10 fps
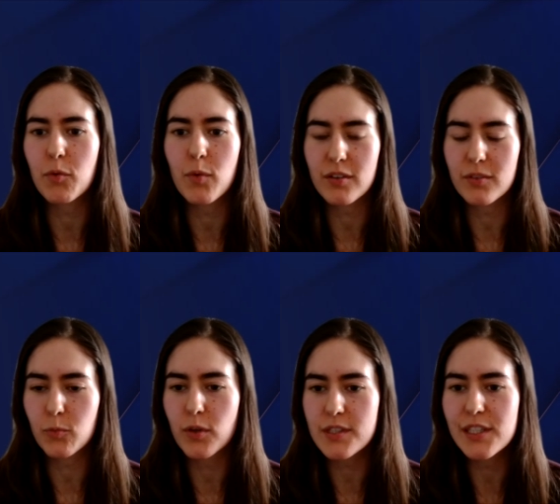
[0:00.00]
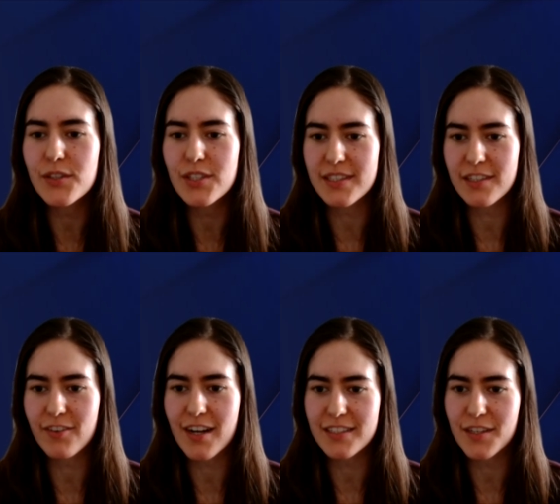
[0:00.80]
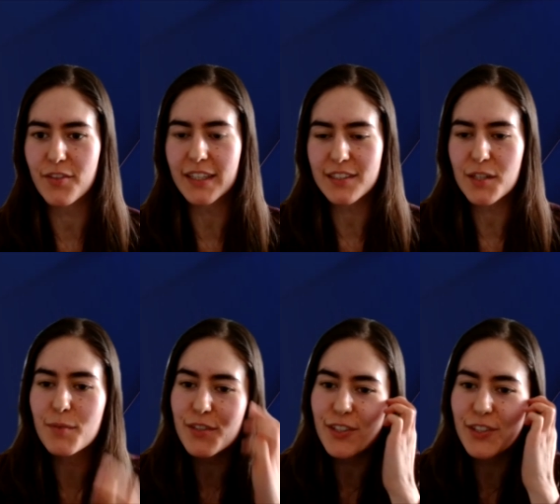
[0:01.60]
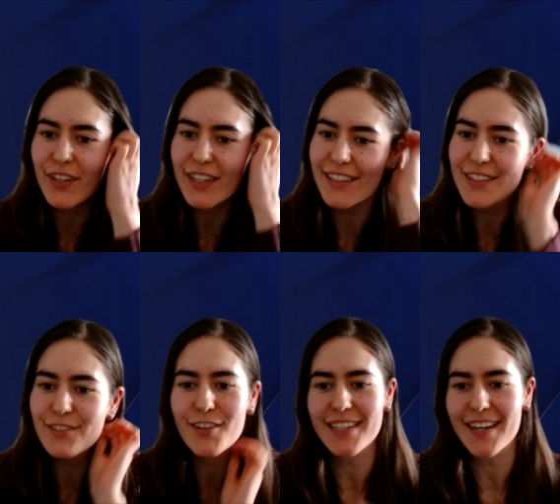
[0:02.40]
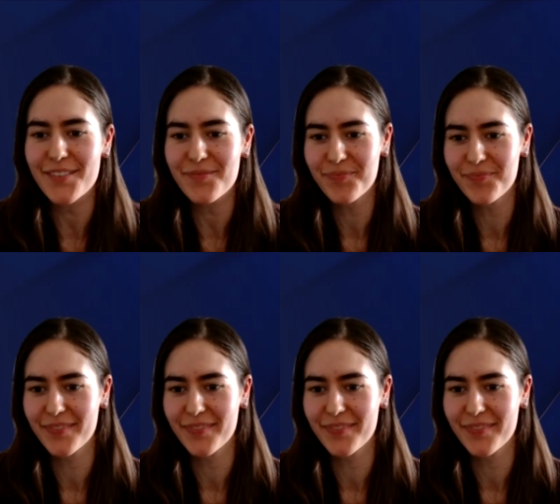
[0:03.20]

you know what what solutions there are. So thanks so much for joining us, Rosanne.